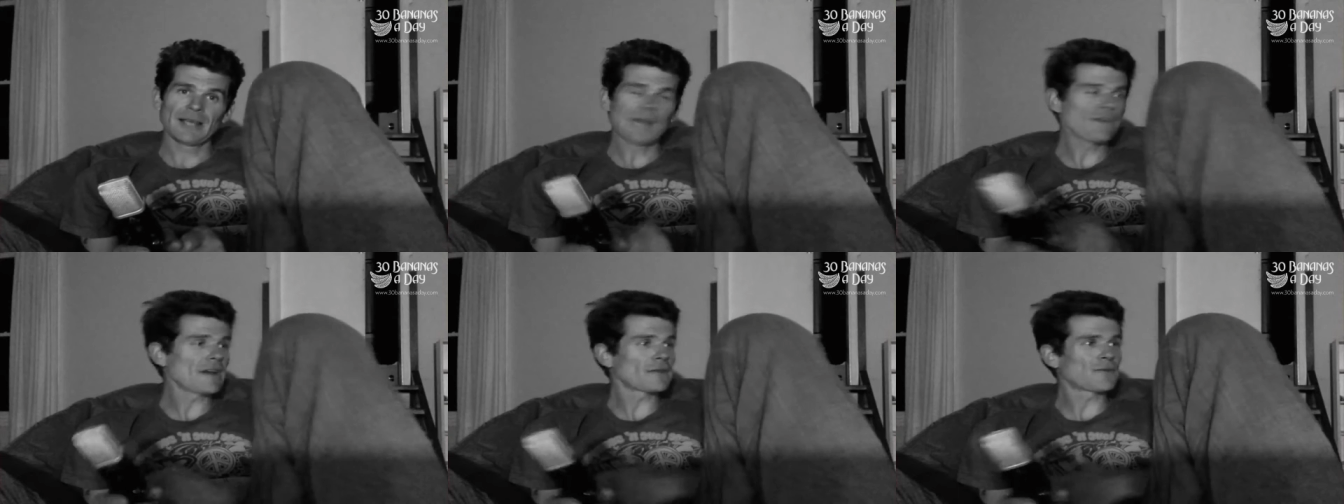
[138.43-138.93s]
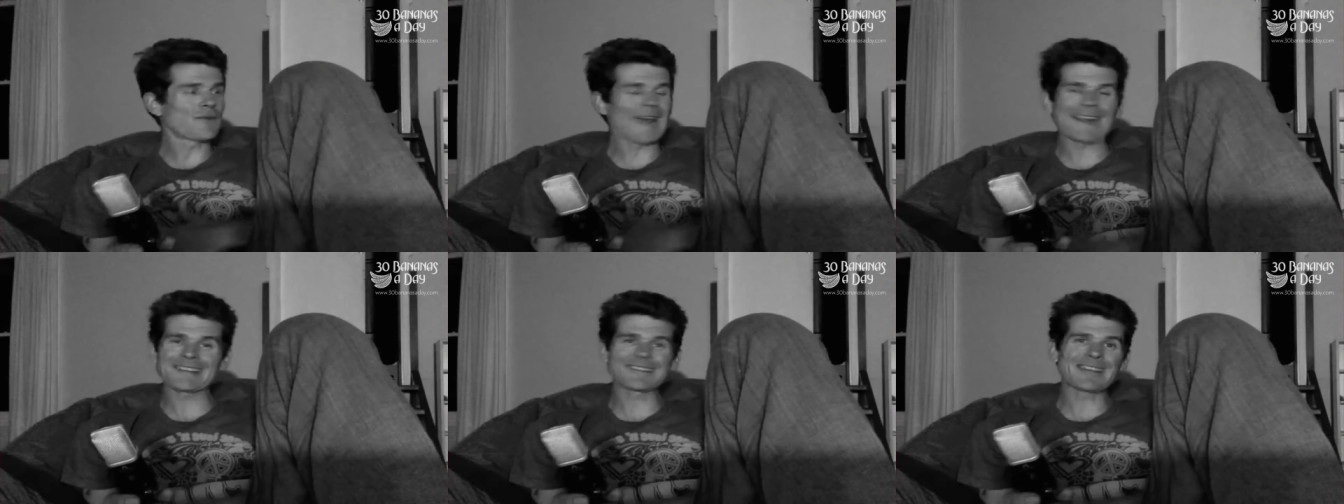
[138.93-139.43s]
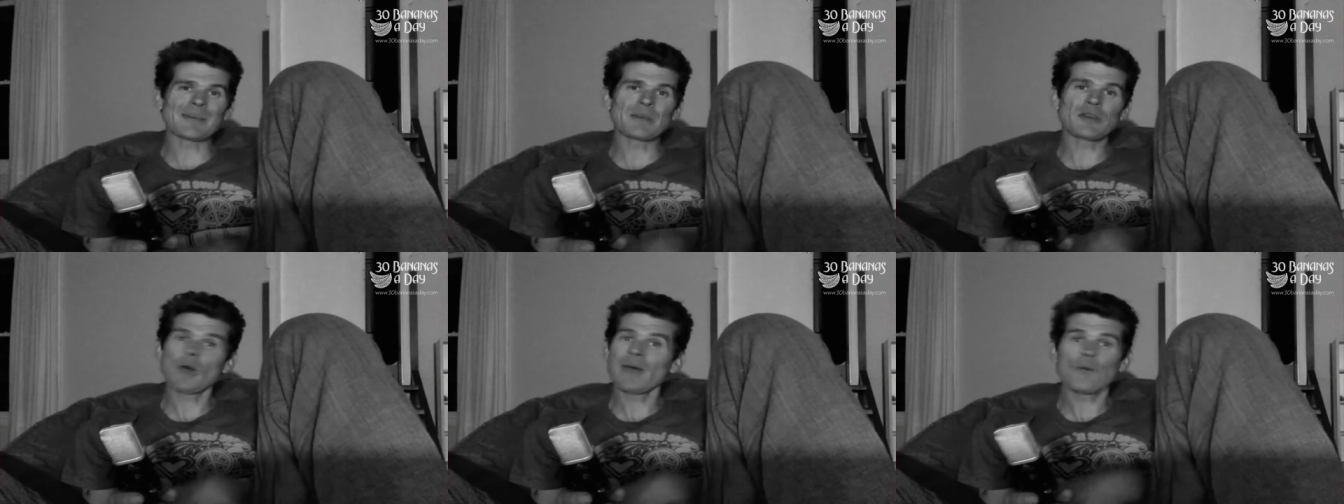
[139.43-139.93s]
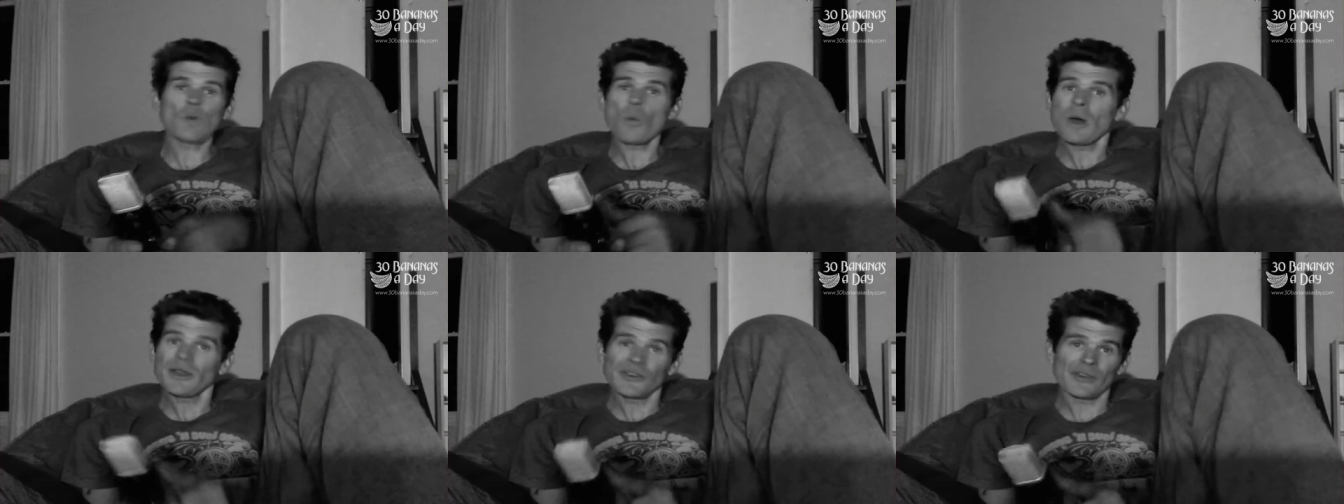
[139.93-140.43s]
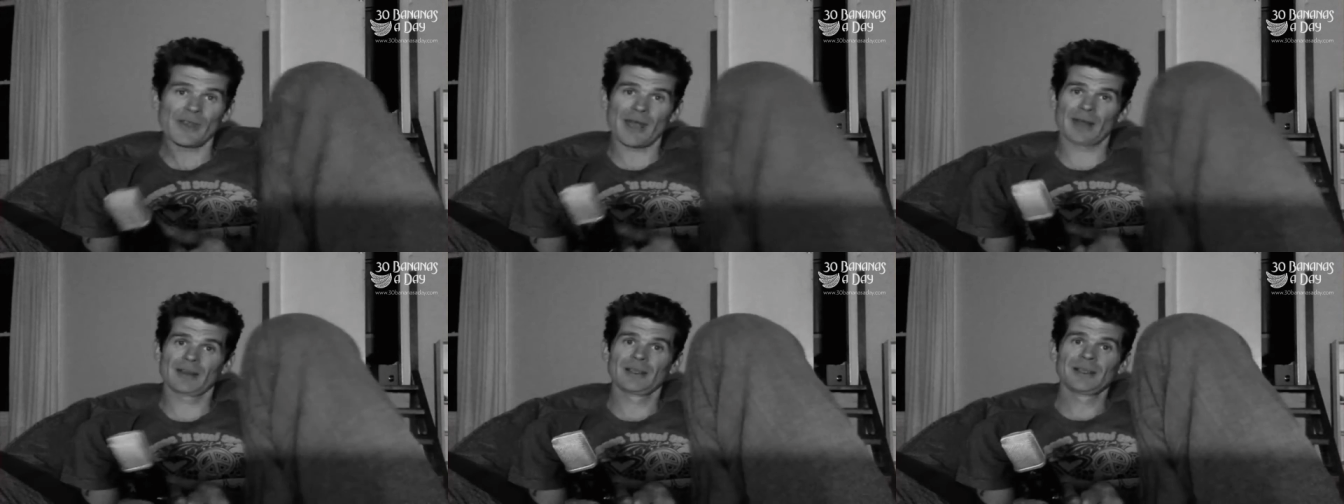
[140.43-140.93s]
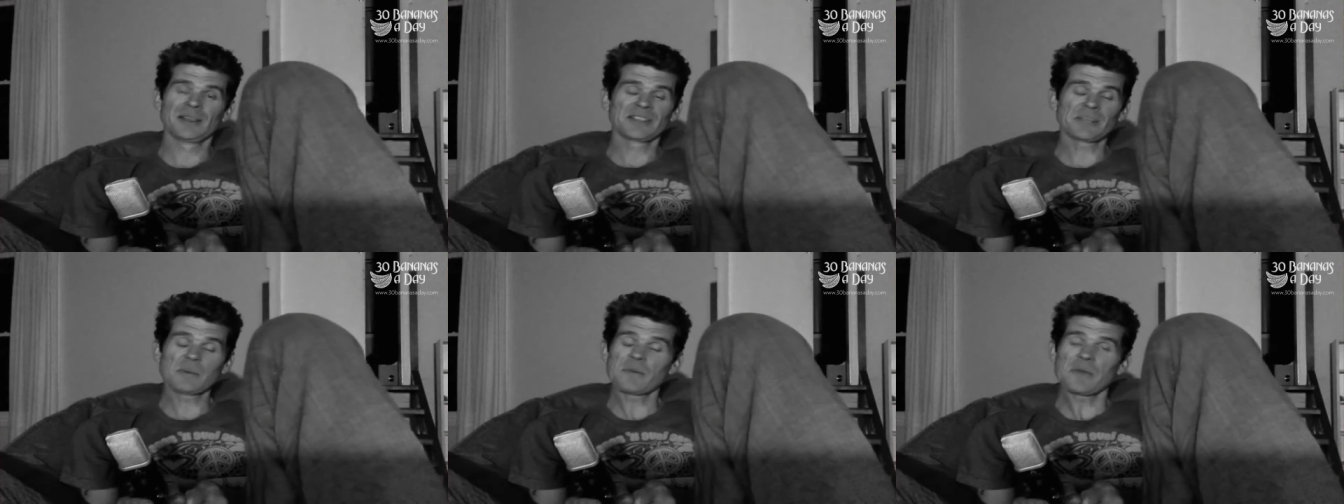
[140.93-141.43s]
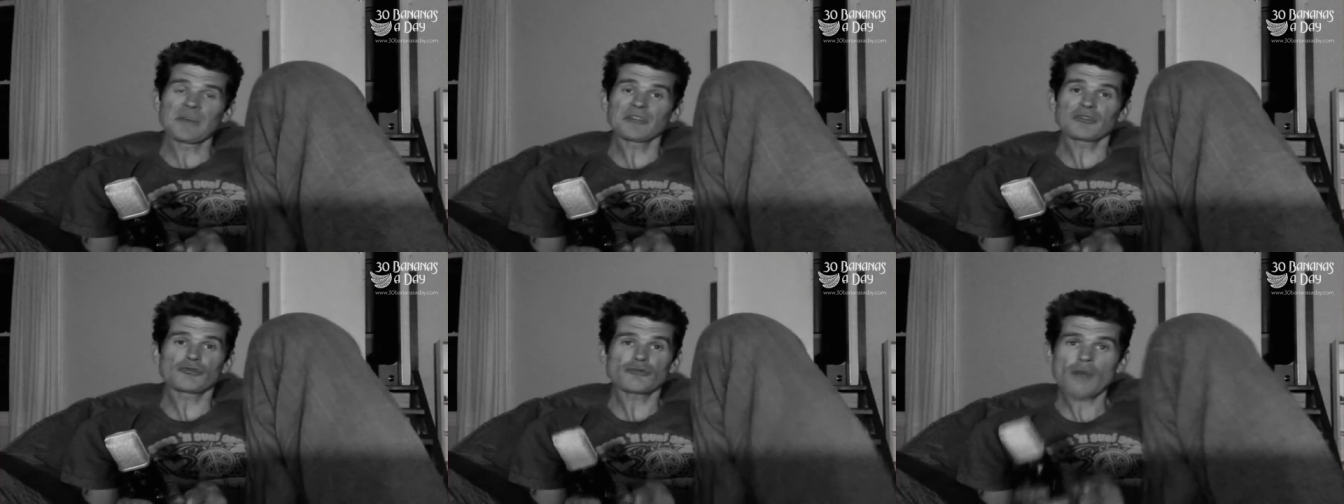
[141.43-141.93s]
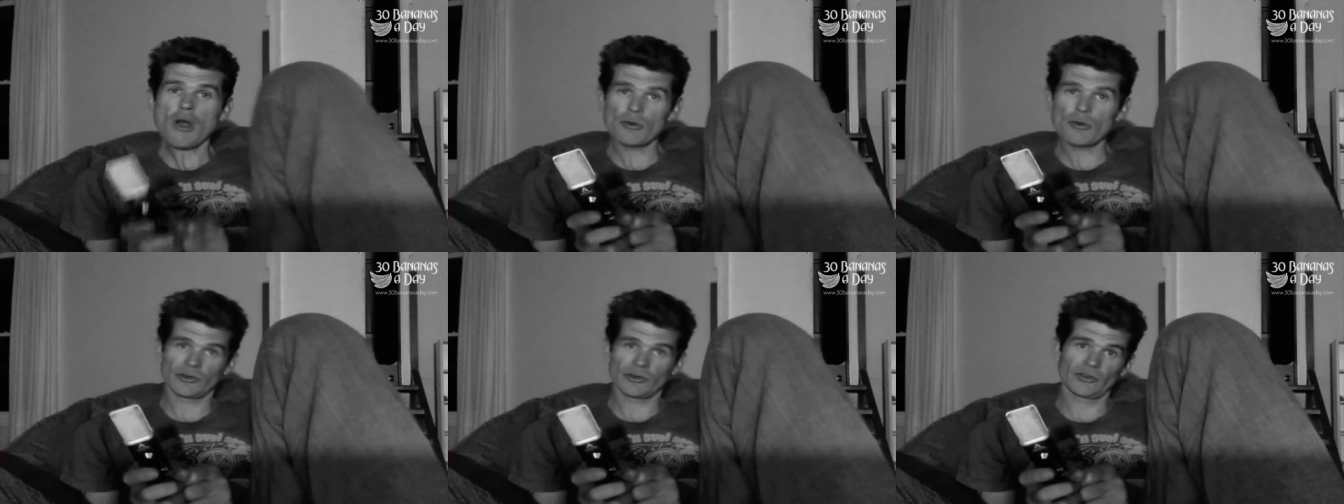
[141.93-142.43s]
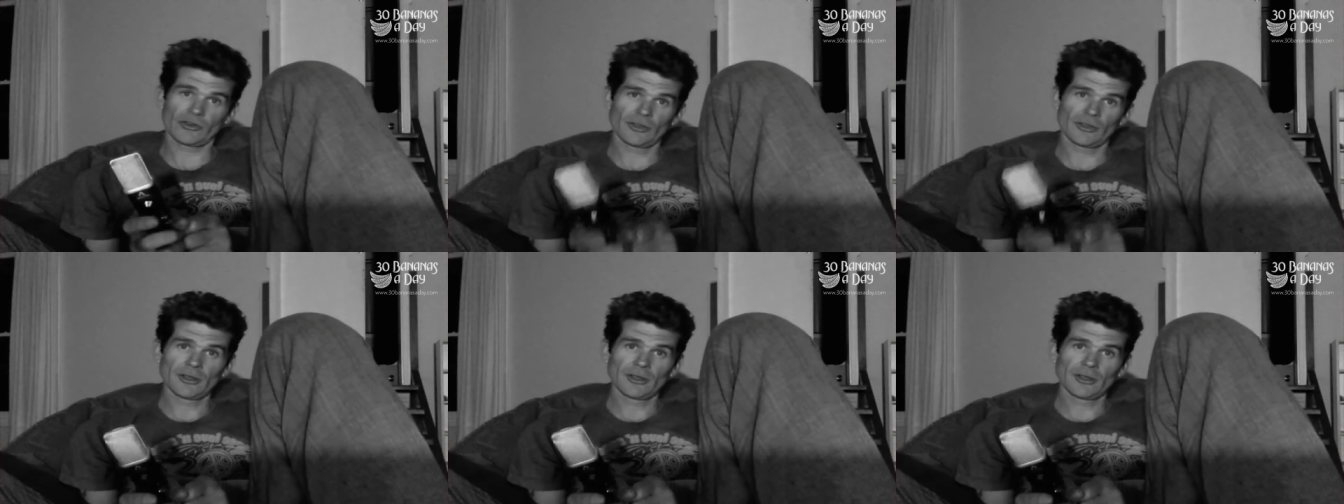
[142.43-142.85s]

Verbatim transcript: Have that flat stomach. Not everyone wants that. Some people think it's gross.